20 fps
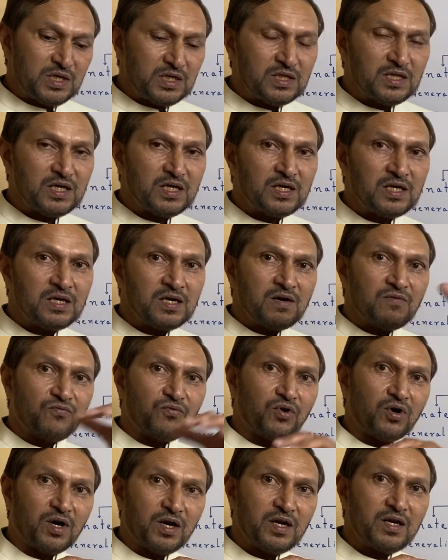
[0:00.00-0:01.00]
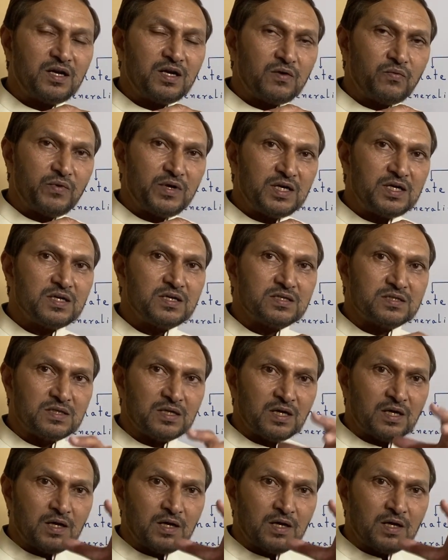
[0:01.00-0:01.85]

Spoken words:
the foreign invaders